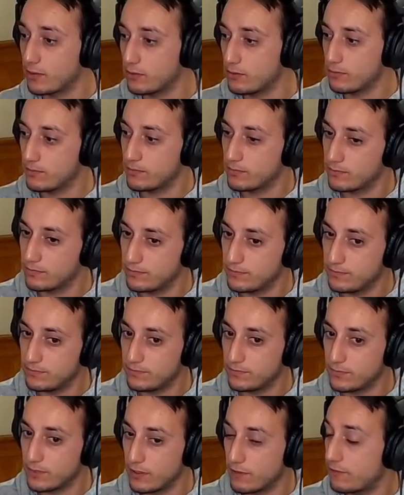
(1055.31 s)
oh,
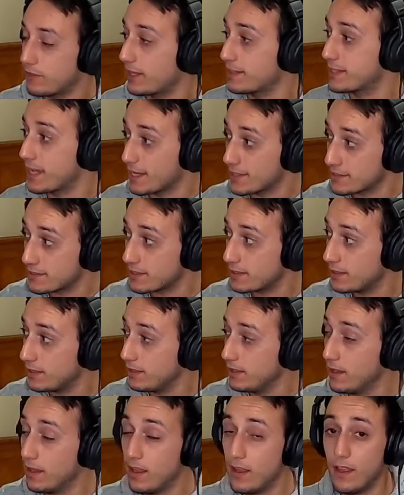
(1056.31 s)

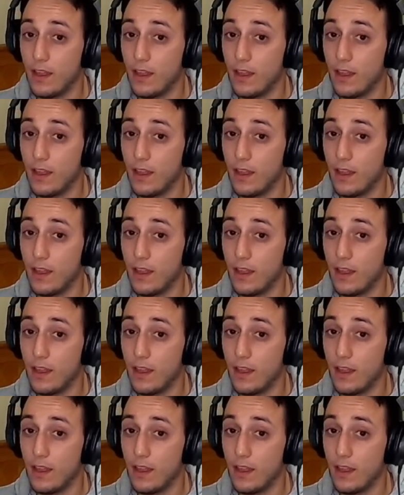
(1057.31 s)
fantastically.